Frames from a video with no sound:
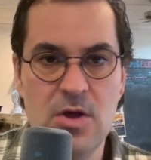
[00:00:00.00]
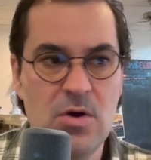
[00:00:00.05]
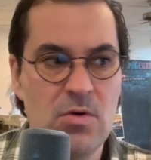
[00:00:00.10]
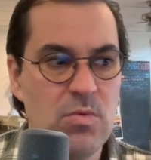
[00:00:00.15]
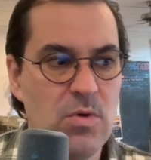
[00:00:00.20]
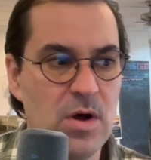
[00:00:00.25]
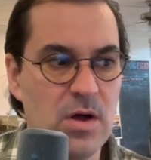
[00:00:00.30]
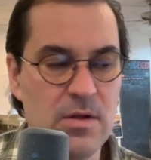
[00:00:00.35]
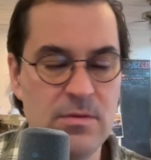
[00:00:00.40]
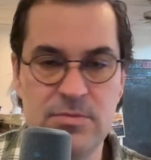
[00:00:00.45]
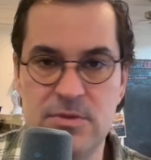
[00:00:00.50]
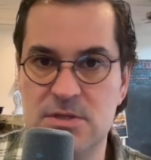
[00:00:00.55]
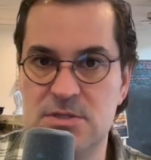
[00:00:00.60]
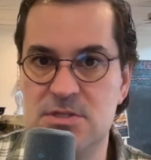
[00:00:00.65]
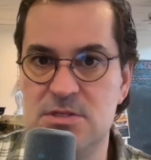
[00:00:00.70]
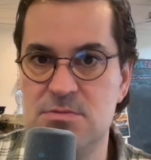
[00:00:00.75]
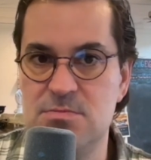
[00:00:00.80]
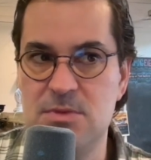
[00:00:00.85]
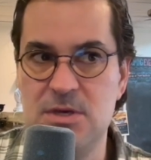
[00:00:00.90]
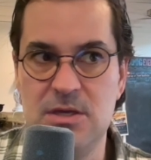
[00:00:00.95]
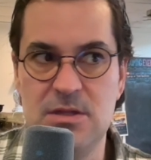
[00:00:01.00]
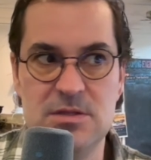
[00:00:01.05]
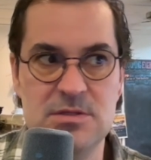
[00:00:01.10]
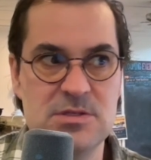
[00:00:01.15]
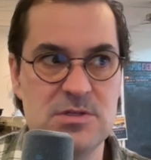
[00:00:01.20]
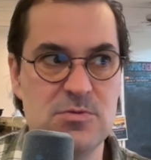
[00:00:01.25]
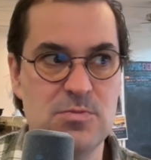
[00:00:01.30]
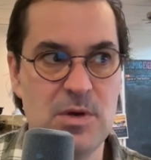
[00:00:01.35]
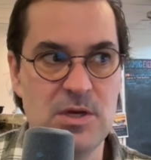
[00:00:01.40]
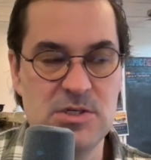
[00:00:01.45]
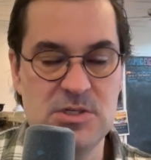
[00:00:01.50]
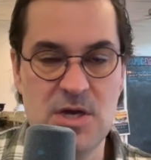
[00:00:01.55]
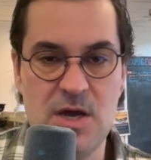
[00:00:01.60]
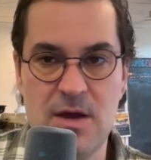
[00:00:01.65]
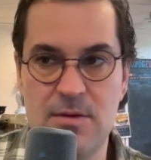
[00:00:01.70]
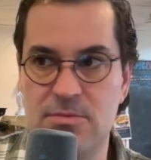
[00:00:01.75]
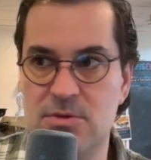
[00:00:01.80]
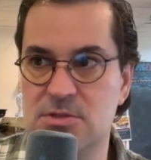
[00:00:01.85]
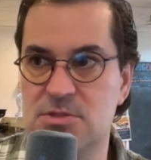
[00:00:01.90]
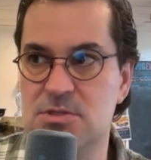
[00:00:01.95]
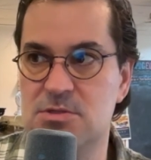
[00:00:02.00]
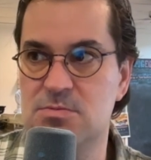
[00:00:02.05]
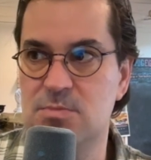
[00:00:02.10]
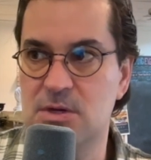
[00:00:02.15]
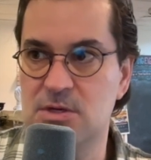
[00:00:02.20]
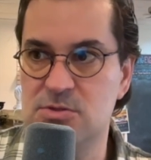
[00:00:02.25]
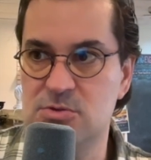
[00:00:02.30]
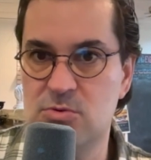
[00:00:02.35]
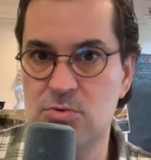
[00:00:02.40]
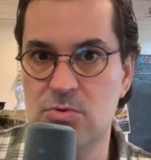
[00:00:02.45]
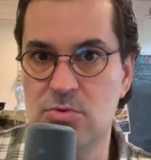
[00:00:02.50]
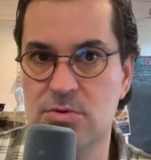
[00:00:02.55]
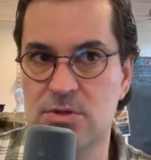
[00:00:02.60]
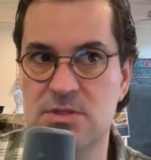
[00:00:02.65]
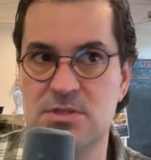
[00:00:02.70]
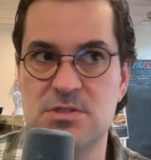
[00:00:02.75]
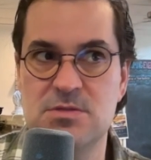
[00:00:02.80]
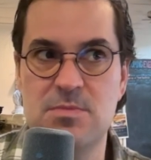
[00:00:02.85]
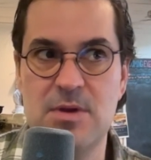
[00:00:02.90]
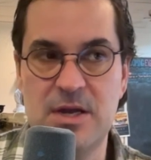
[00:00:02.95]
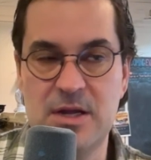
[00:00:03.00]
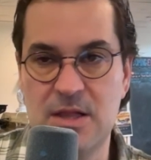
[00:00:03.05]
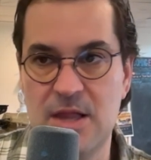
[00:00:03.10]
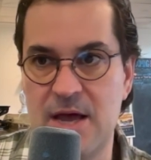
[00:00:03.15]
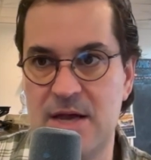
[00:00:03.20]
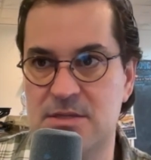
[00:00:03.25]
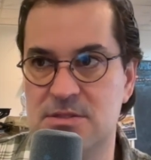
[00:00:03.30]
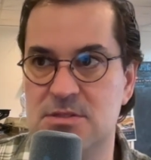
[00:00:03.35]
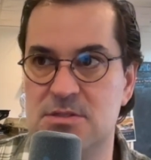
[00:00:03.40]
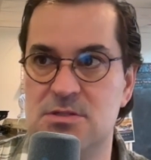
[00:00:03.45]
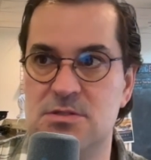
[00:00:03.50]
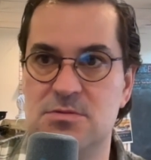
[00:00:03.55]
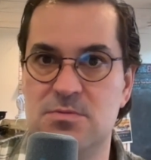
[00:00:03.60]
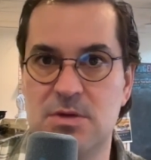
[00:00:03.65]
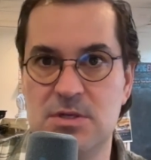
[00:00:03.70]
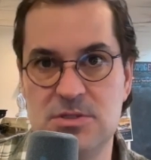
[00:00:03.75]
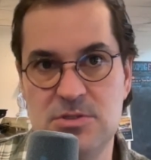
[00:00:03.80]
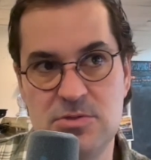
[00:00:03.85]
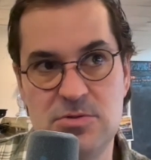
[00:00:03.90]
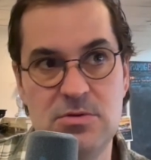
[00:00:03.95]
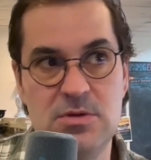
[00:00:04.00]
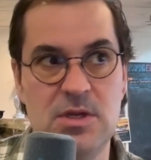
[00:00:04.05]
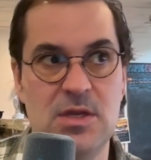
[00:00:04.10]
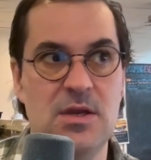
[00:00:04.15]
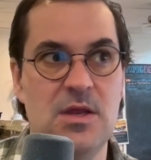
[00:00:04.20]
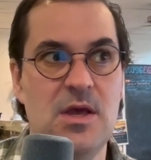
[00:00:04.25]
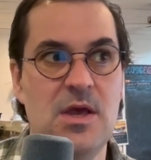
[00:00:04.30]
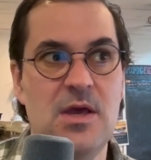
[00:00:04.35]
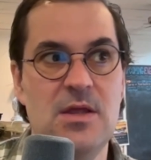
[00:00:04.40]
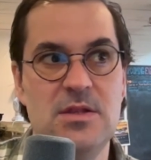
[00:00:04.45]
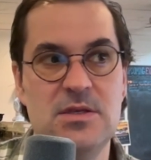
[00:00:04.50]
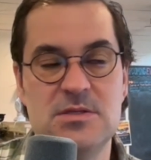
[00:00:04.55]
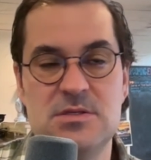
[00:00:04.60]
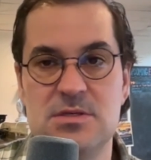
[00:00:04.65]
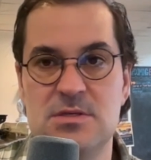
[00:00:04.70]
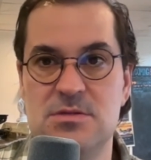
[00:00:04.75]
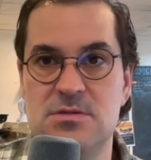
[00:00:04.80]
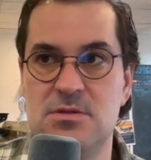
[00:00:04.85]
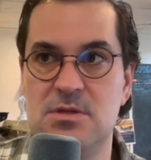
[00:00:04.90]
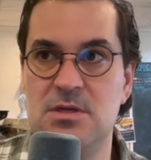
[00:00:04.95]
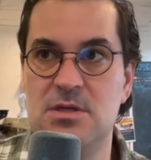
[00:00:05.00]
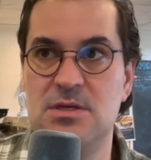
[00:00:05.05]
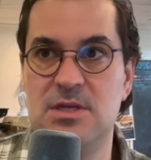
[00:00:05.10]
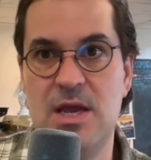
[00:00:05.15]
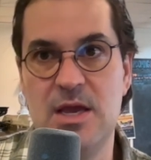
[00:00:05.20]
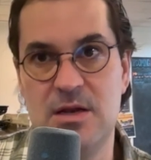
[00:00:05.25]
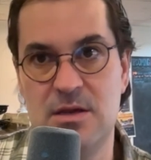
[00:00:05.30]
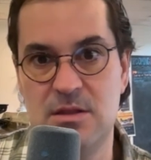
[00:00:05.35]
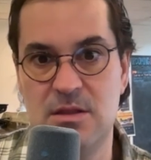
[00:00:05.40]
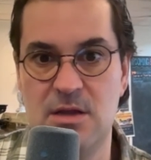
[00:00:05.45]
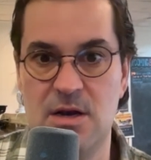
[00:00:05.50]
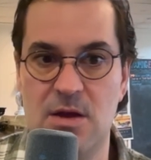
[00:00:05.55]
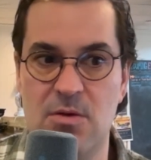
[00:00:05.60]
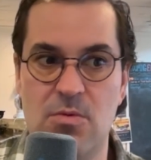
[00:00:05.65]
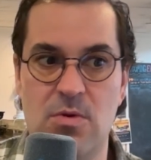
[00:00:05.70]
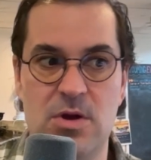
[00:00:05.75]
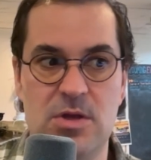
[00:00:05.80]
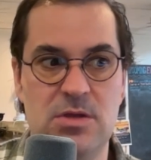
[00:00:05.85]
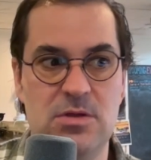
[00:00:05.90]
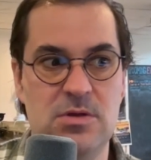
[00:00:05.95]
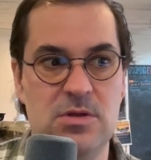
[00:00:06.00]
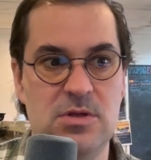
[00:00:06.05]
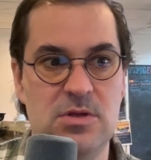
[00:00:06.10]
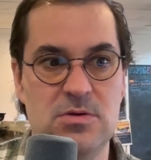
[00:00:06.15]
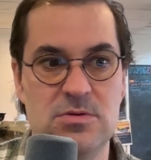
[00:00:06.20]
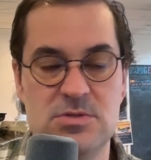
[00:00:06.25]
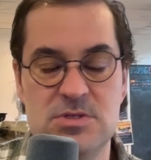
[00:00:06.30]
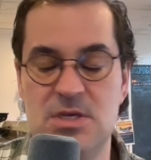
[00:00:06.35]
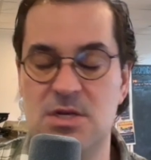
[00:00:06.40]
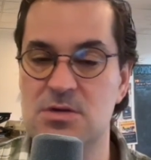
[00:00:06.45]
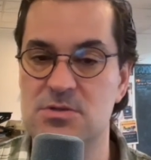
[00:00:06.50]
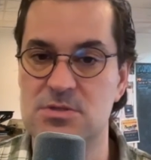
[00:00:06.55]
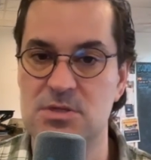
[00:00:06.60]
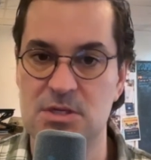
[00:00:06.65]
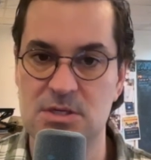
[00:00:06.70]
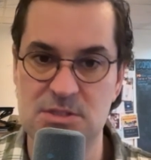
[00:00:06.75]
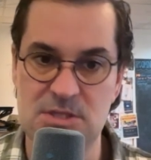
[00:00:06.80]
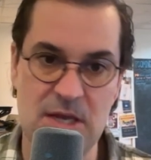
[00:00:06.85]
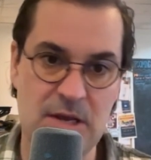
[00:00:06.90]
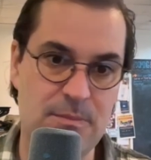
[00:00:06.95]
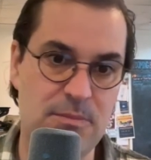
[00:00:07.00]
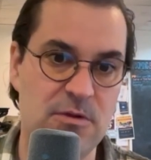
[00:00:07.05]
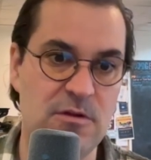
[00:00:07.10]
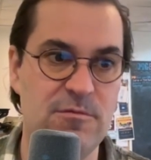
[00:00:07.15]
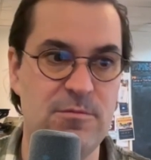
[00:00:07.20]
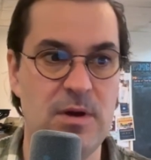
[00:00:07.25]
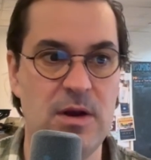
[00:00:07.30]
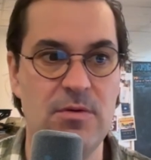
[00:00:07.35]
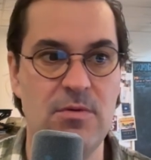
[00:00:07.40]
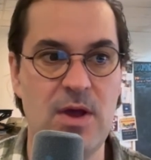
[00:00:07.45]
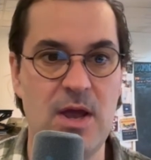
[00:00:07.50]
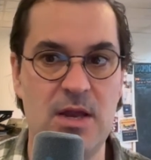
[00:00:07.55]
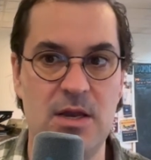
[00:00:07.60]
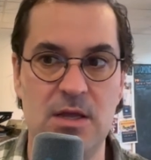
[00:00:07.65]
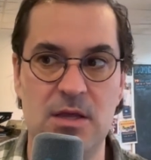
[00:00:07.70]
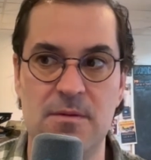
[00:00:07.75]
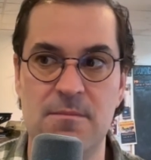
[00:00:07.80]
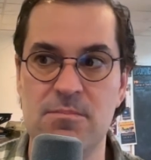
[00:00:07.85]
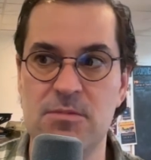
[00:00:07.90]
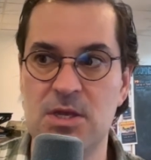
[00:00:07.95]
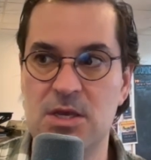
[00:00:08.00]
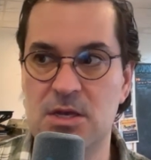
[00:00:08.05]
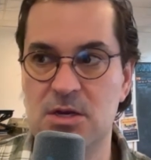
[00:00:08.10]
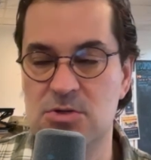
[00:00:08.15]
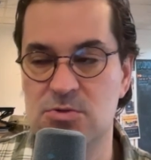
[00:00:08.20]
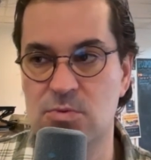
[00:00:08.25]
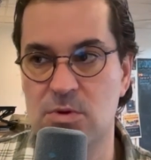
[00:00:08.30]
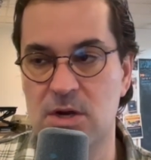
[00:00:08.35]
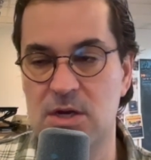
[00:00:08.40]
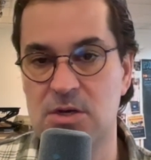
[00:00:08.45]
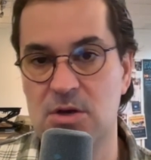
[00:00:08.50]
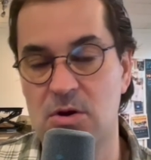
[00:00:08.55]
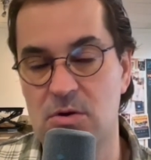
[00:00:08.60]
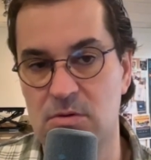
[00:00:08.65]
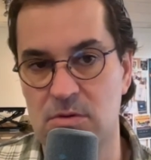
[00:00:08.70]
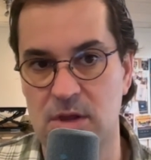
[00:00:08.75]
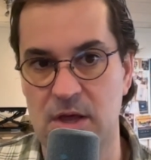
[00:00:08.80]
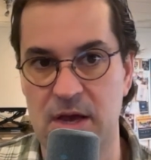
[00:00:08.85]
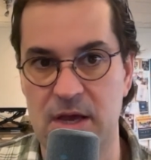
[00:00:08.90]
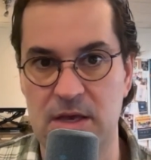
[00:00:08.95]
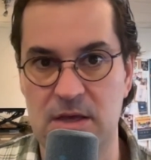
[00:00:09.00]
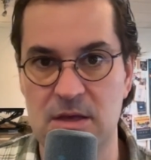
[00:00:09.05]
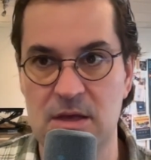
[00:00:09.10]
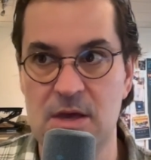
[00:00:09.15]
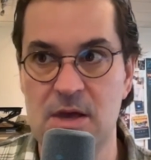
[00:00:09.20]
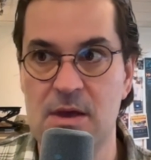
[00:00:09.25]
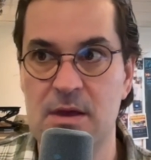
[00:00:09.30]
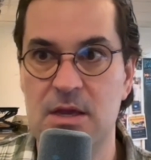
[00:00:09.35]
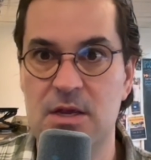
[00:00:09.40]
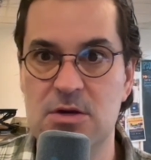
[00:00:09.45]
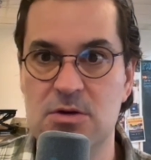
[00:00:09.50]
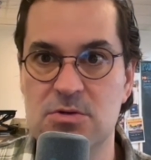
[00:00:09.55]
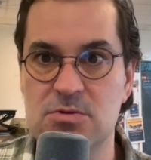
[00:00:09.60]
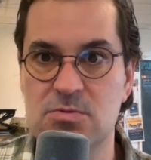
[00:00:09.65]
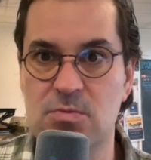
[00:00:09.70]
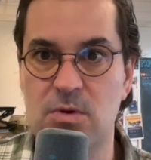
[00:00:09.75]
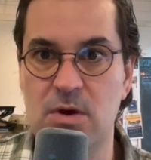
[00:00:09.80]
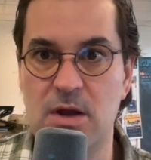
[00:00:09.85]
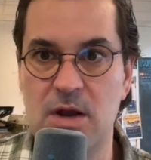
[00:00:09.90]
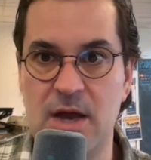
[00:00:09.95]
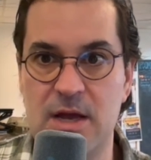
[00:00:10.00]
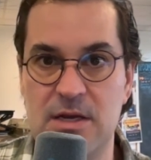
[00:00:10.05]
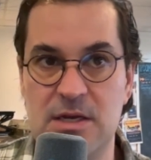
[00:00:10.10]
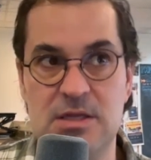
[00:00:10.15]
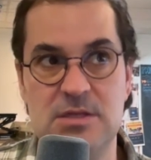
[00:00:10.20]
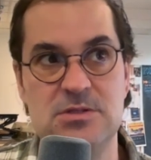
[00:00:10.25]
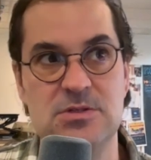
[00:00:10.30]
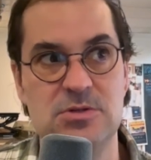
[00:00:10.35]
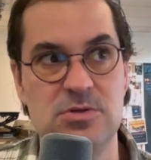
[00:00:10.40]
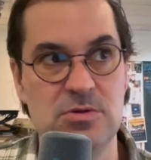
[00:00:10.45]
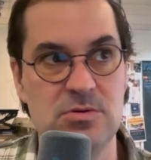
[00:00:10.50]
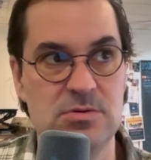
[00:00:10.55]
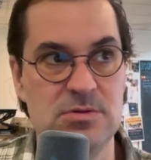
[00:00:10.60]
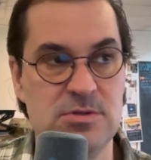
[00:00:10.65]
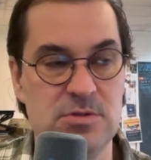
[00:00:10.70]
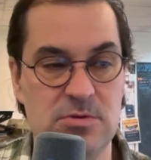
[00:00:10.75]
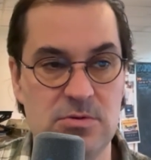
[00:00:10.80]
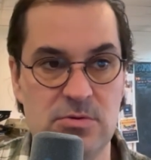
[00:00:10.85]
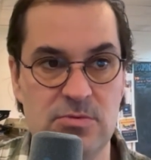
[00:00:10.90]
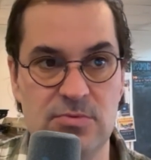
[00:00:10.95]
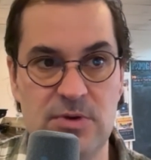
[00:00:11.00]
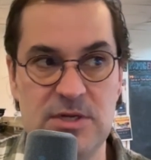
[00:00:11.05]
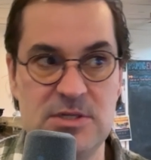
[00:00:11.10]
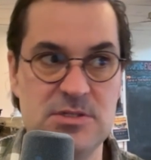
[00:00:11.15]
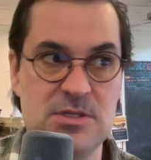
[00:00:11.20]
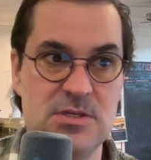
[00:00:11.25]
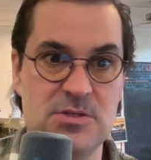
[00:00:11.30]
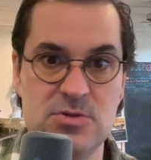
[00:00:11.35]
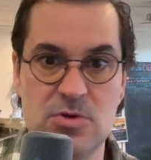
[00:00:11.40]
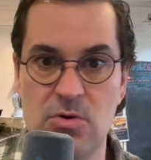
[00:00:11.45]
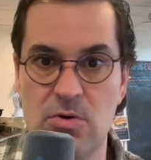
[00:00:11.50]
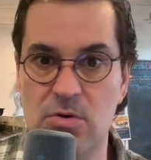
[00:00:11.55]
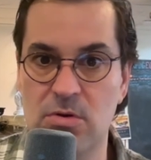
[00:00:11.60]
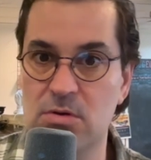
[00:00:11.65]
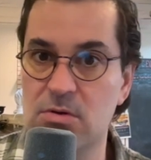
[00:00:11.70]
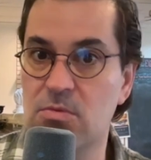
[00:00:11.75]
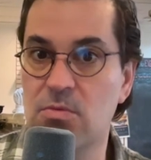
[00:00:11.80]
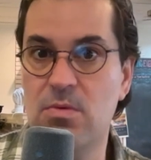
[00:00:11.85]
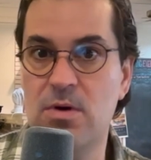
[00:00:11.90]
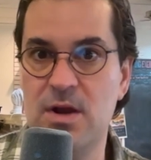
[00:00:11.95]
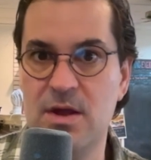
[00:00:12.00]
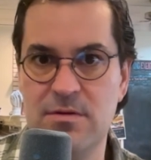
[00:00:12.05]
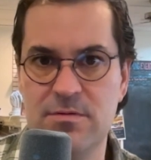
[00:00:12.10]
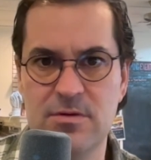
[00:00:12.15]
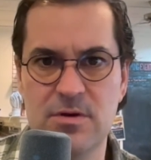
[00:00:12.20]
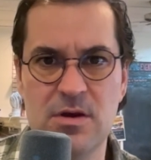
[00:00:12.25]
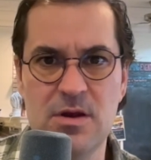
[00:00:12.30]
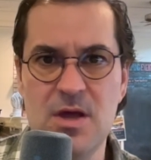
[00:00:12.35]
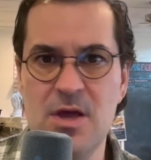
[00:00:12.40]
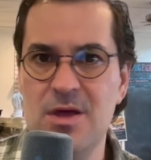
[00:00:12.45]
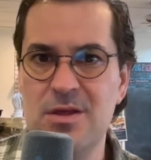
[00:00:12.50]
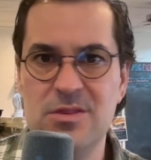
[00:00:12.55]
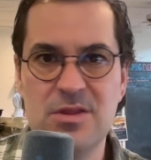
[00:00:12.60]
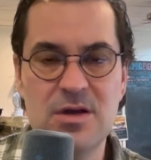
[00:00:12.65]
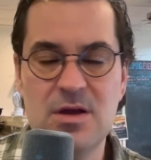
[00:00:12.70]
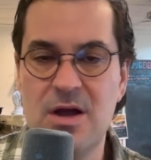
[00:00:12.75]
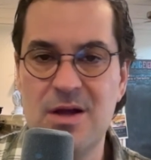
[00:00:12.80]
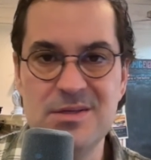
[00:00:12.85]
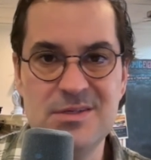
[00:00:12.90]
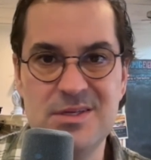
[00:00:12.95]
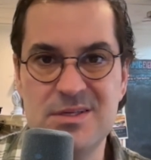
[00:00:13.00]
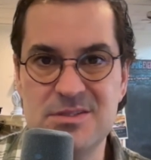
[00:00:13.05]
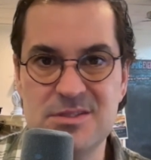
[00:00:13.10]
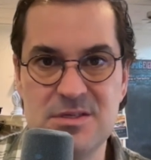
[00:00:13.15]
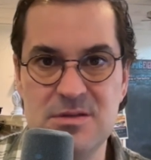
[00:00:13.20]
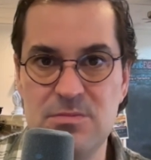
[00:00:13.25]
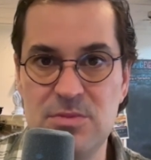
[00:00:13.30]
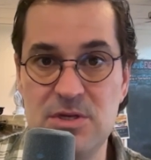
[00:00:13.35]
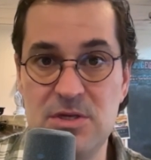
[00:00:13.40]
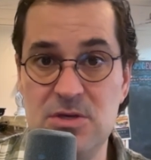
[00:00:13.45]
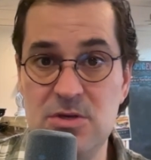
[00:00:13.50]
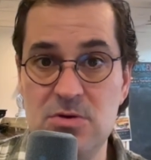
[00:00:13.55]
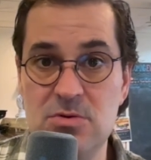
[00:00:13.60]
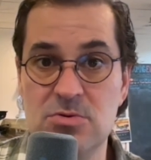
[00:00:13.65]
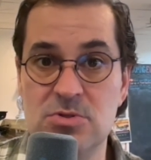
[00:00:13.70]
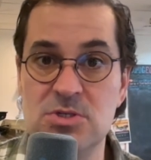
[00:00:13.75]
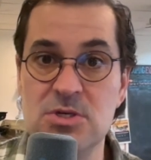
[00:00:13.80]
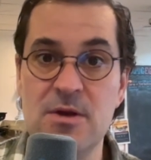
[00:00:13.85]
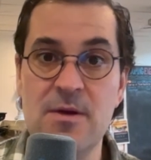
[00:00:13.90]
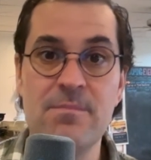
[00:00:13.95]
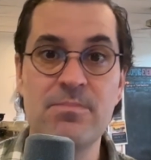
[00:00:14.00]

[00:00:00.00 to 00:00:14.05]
well, this is me. This is my job. This is my school. This is my class. This is my student. This is the data that I want you to use. Here's an example of my writing. Here's what I don't like. Here's what I need to do to reach this goal or whatever. The context can be huge.